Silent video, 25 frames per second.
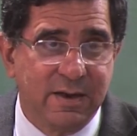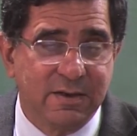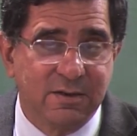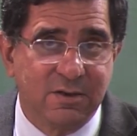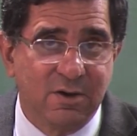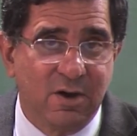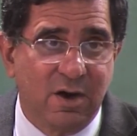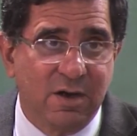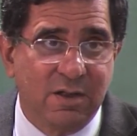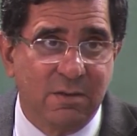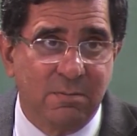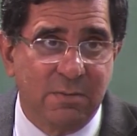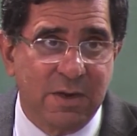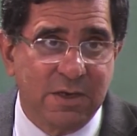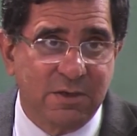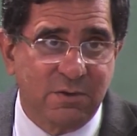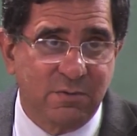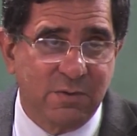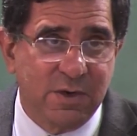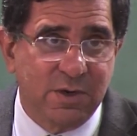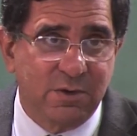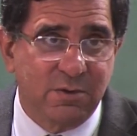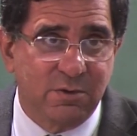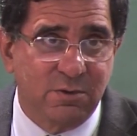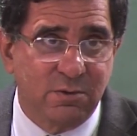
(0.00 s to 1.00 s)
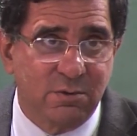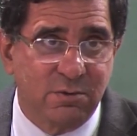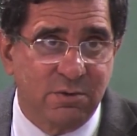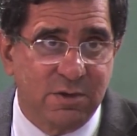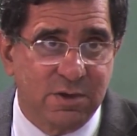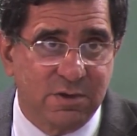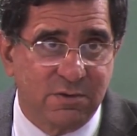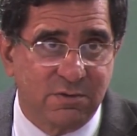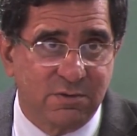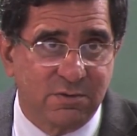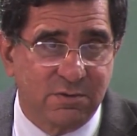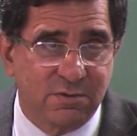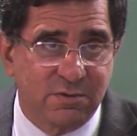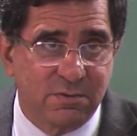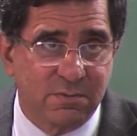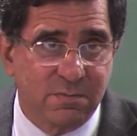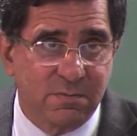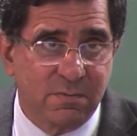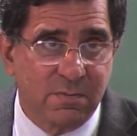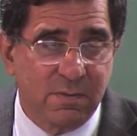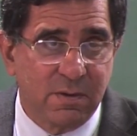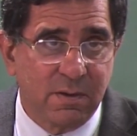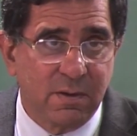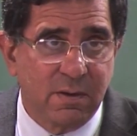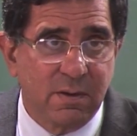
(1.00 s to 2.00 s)
It's not the best way to do this.
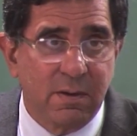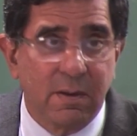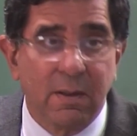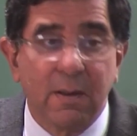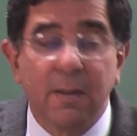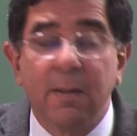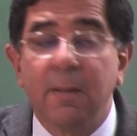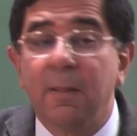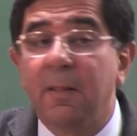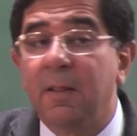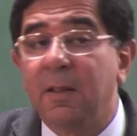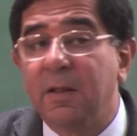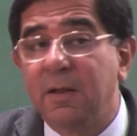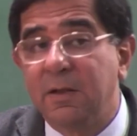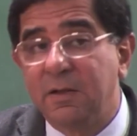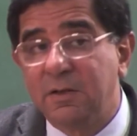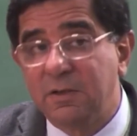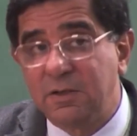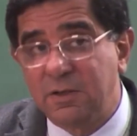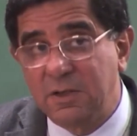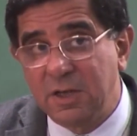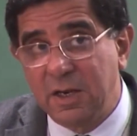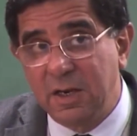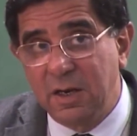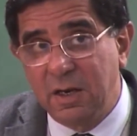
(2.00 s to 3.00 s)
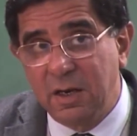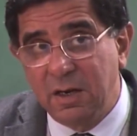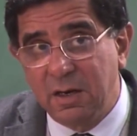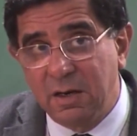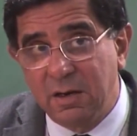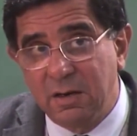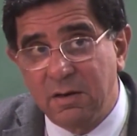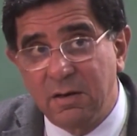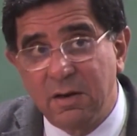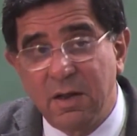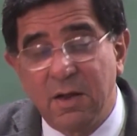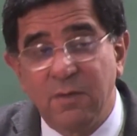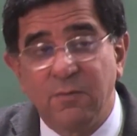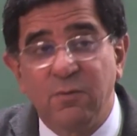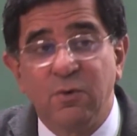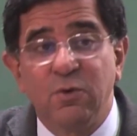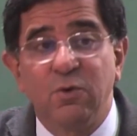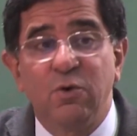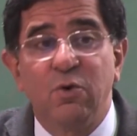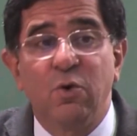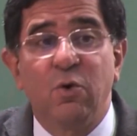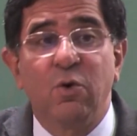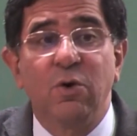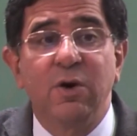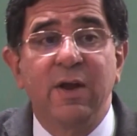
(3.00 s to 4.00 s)
Still, if
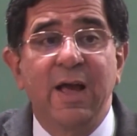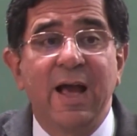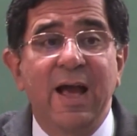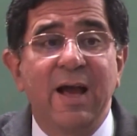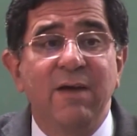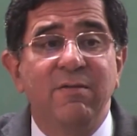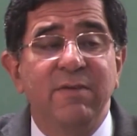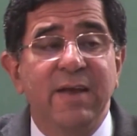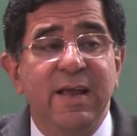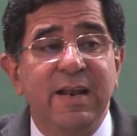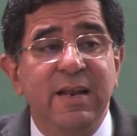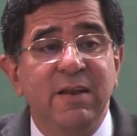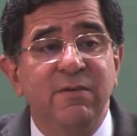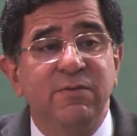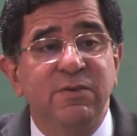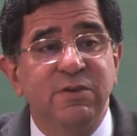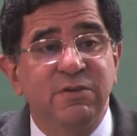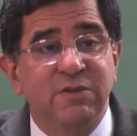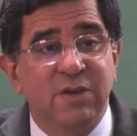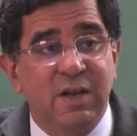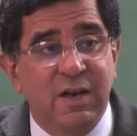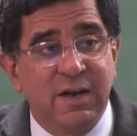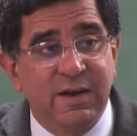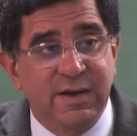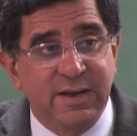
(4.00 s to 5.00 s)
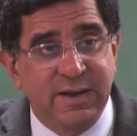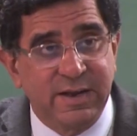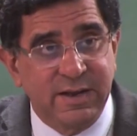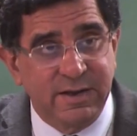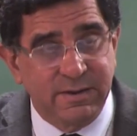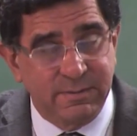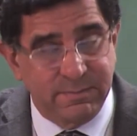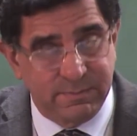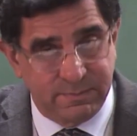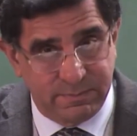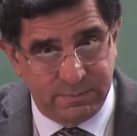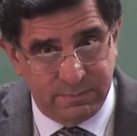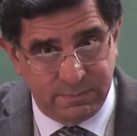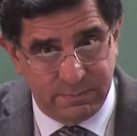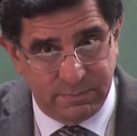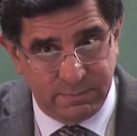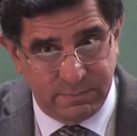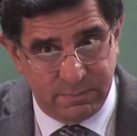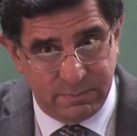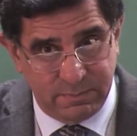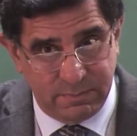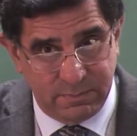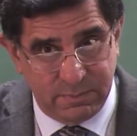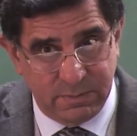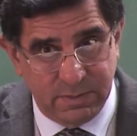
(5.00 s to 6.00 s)
you don't have any facility,
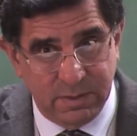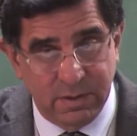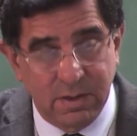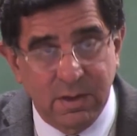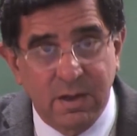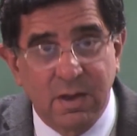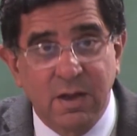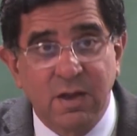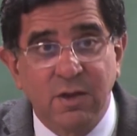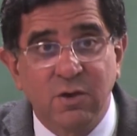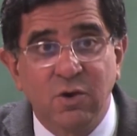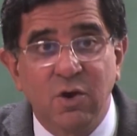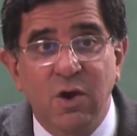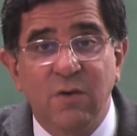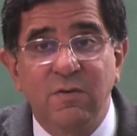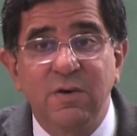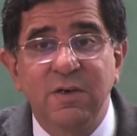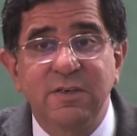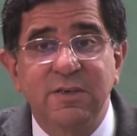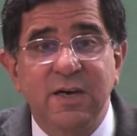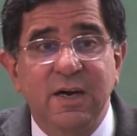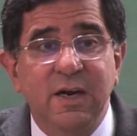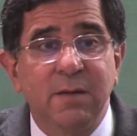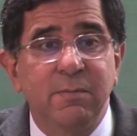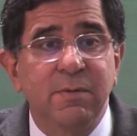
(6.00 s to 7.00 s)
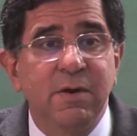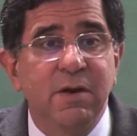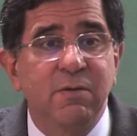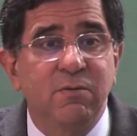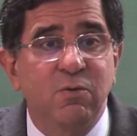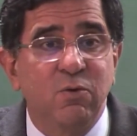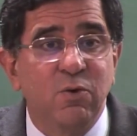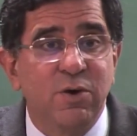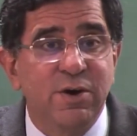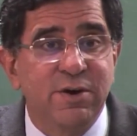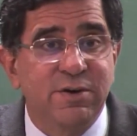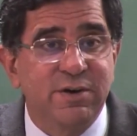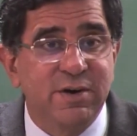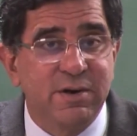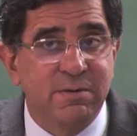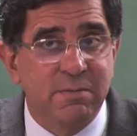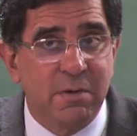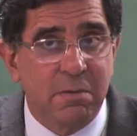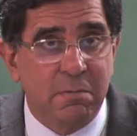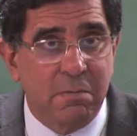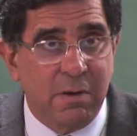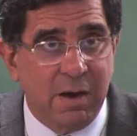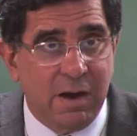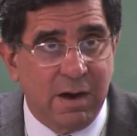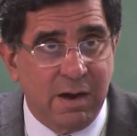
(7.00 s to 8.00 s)
you haven't set up an effluent
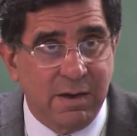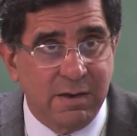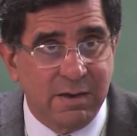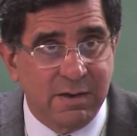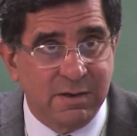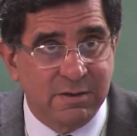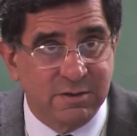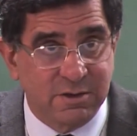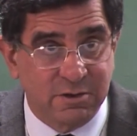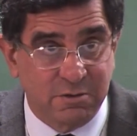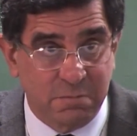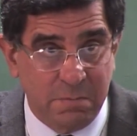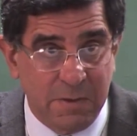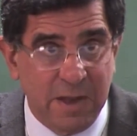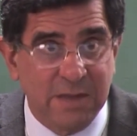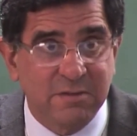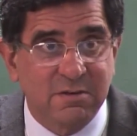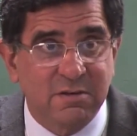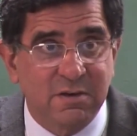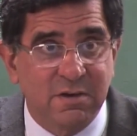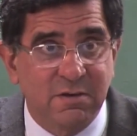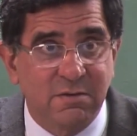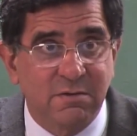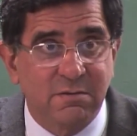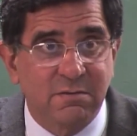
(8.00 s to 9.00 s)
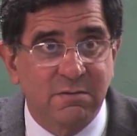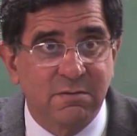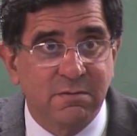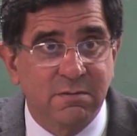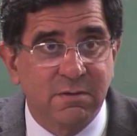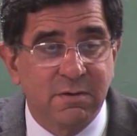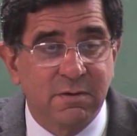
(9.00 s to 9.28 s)
treatment plant, it's expensive,